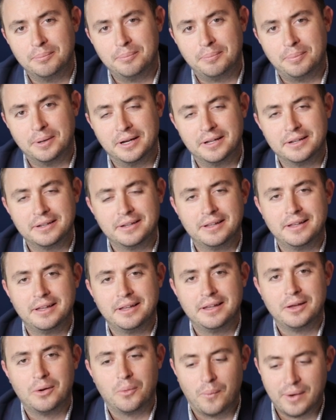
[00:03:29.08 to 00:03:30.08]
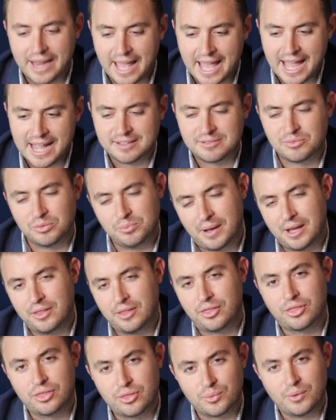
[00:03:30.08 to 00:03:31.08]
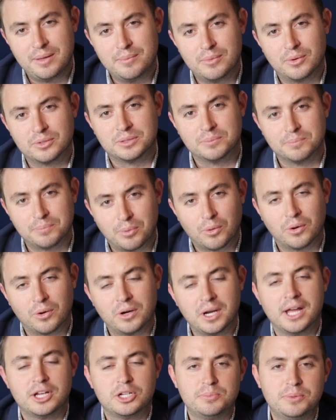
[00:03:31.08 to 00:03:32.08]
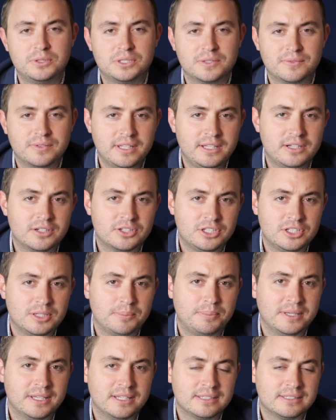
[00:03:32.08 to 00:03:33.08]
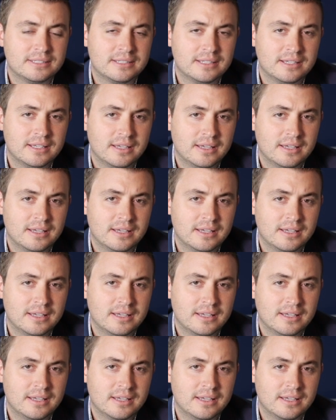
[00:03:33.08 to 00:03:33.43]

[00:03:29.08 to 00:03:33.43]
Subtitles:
but when asked what my three most important attributes of a leadership is,